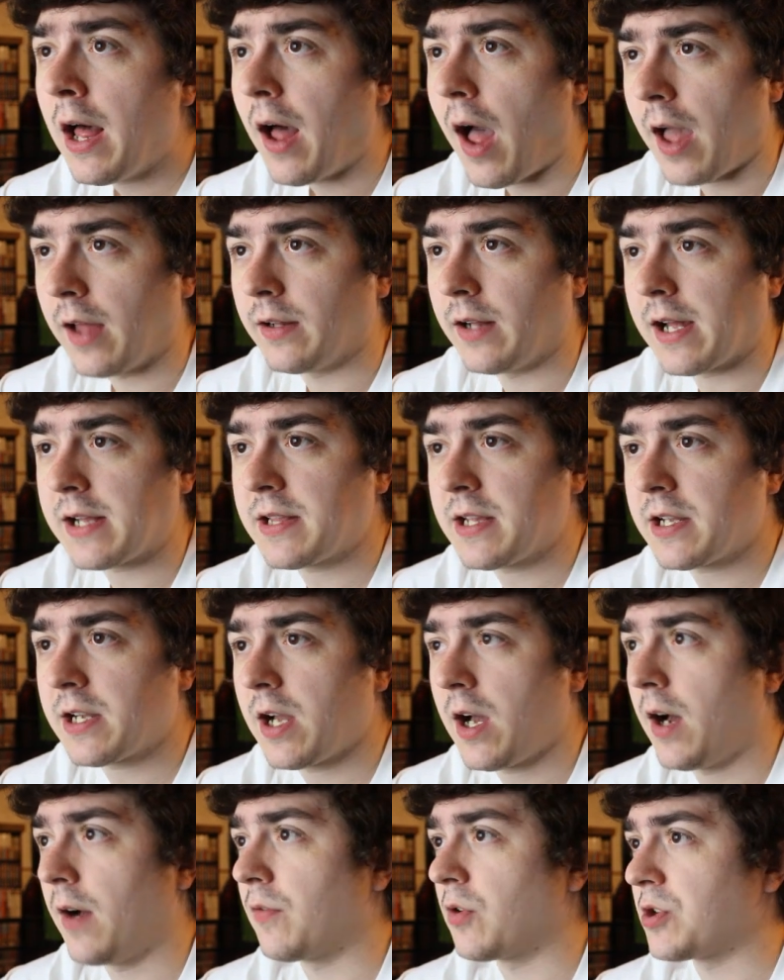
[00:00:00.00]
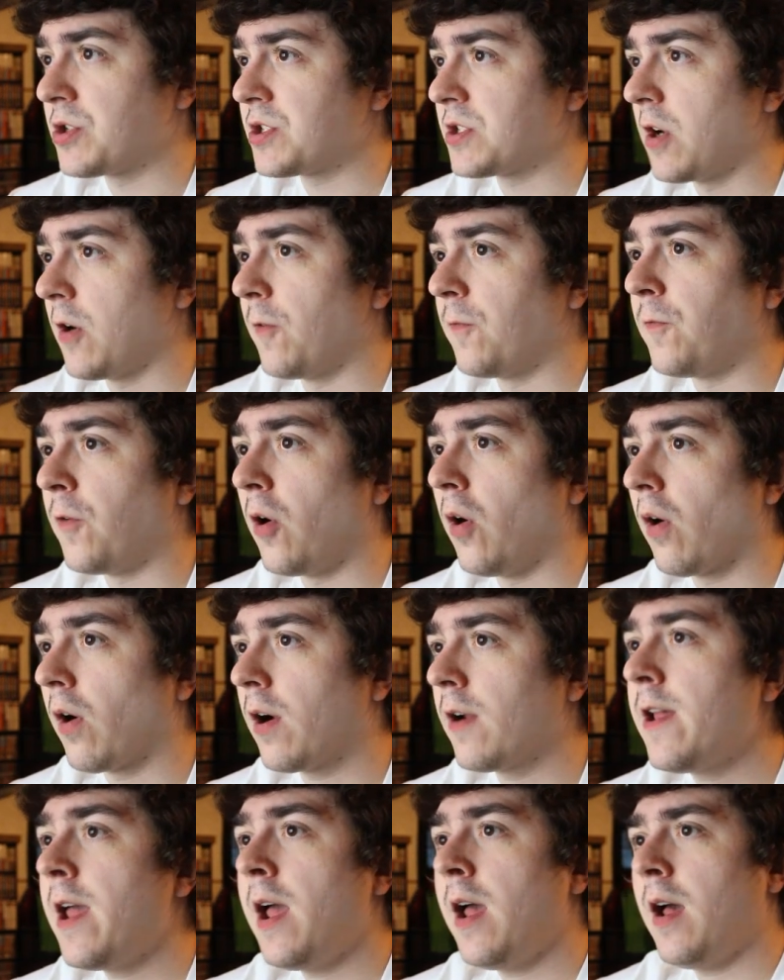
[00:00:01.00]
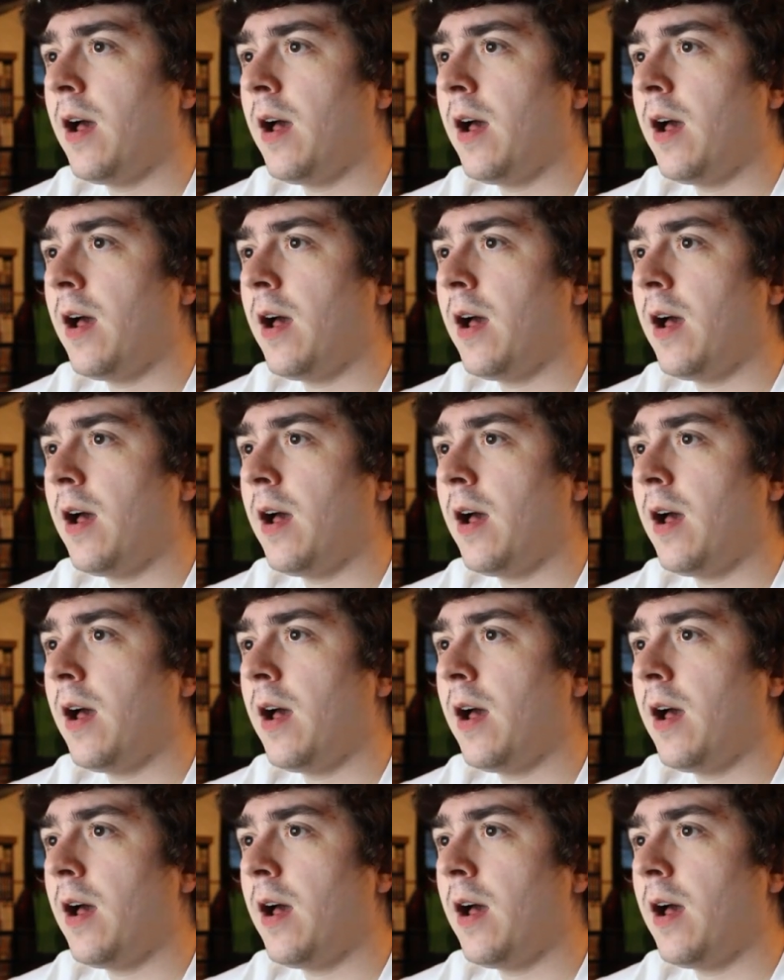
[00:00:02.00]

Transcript: I like the cover so far.